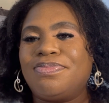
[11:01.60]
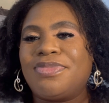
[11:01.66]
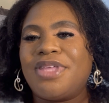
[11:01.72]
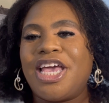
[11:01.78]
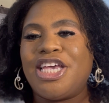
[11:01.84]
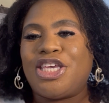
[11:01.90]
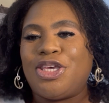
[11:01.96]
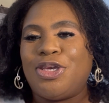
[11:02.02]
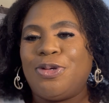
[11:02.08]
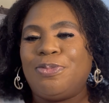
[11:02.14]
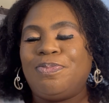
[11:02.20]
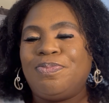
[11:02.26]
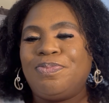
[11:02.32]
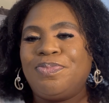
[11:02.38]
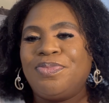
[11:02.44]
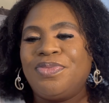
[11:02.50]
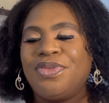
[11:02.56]
Thank you.
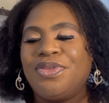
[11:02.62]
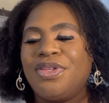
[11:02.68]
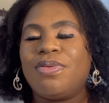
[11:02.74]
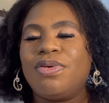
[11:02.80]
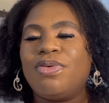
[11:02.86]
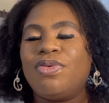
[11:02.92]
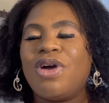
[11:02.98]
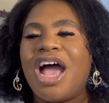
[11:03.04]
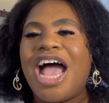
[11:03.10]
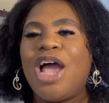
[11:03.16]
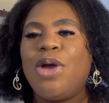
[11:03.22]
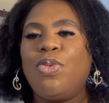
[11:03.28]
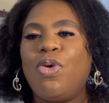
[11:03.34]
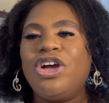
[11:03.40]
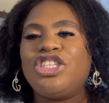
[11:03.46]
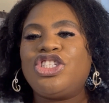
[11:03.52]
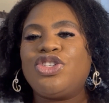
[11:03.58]
I
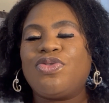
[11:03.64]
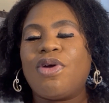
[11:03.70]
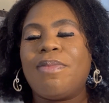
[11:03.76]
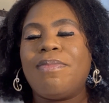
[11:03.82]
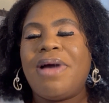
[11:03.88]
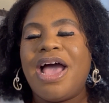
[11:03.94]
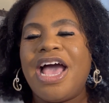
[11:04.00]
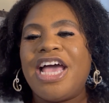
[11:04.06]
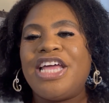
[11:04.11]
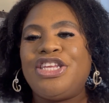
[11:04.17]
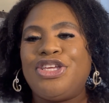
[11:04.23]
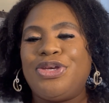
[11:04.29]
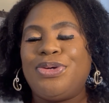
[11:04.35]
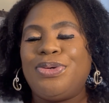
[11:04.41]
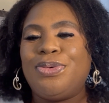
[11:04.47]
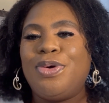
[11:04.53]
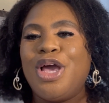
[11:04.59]
want to remind
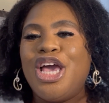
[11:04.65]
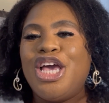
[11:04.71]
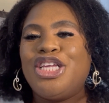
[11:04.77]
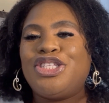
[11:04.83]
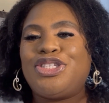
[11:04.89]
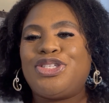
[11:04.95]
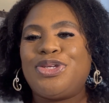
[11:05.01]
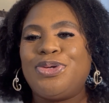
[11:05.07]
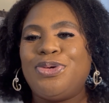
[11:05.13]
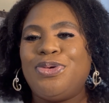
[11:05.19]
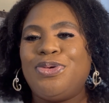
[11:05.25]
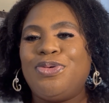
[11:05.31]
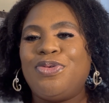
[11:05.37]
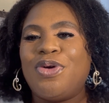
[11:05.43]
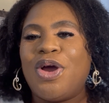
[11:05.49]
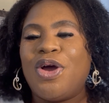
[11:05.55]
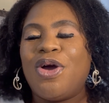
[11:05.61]
you
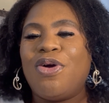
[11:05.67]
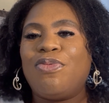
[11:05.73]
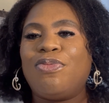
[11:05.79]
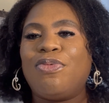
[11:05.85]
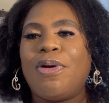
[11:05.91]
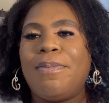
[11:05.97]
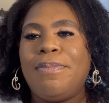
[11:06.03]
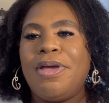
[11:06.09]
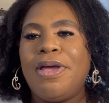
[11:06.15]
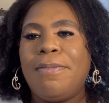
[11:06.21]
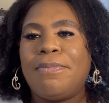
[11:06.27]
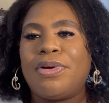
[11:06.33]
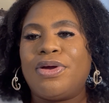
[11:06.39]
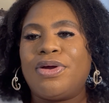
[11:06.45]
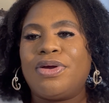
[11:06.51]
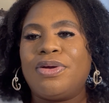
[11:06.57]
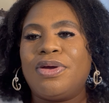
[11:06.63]
to
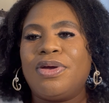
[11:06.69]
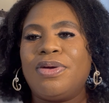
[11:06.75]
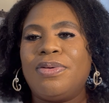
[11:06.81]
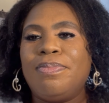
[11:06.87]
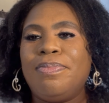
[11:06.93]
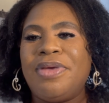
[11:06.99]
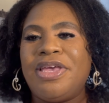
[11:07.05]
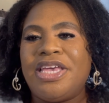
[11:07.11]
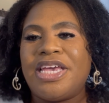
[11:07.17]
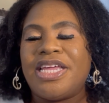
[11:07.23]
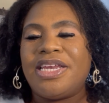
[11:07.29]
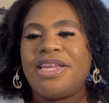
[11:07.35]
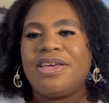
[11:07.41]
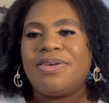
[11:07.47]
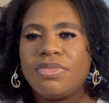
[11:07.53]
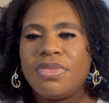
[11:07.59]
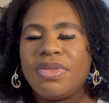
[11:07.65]
remember men.
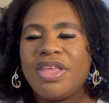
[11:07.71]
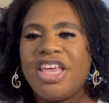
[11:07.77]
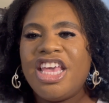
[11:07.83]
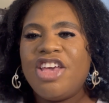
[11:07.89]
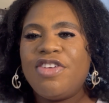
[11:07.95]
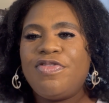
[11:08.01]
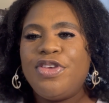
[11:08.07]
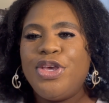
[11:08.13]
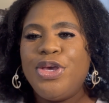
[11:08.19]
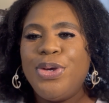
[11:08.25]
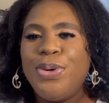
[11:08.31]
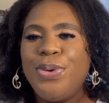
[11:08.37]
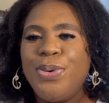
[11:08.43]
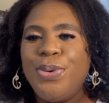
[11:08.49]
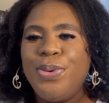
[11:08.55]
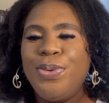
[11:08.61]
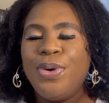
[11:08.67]
If
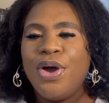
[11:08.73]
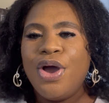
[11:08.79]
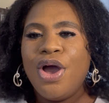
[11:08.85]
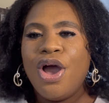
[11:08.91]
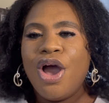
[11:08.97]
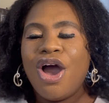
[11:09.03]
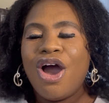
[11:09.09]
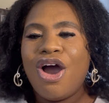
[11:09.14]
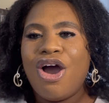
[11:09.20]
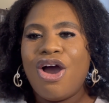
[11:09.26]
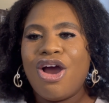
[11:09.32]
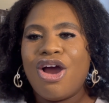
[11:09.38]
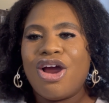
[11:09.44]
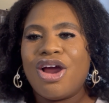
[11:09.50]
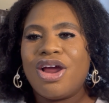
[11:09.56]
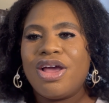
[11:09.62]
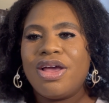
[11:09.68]
you
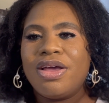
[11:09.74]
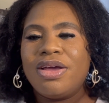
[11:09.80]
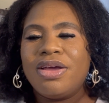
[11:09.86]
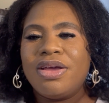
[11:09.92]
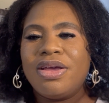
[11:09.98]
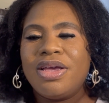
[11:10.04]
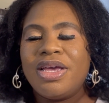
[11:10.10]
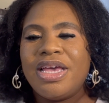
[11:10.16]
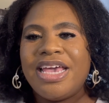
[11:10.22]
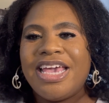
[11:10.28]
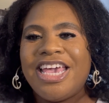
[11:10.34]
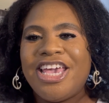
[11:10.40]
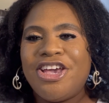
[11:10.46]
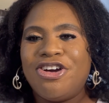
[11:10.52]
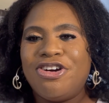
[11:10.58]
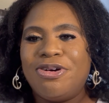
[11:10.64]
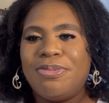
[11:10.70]
are
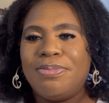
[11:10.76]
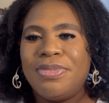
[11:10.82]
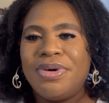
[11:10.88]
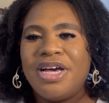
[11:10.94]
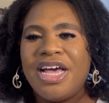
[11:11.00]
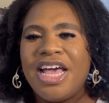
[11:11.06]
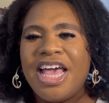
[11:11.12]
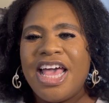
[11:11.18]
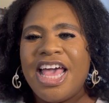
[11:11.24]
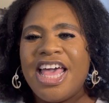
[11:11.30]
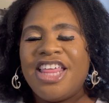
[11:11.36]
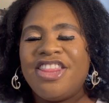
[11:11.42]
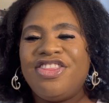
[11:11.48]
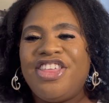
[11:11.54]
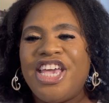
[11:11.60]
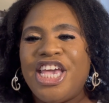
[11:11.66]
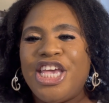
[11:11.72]
him,
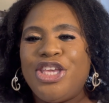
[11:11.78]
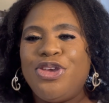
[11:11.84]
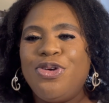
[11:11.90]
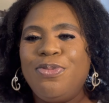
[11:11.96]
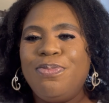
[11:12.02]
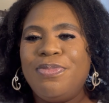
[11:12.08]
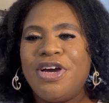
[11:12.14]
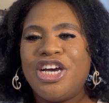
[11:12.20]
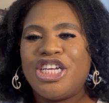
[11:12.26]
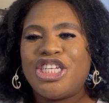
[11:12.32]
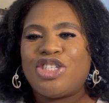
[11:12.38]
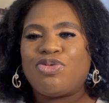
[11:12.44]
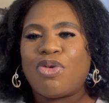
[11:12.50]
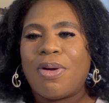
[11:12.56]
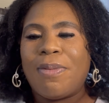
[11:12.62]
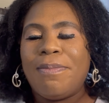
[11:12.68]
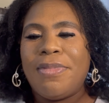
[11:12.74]
then you must
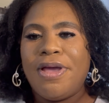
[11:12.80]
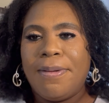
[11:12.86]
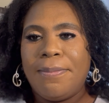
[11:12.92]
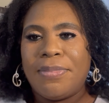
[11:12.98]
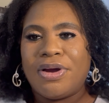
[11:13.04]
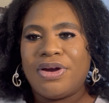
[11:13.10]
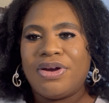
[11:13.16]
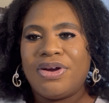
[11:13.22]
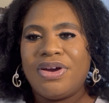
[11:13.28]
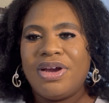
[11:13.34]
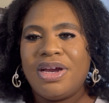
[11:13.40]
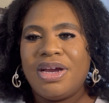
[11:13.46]
remember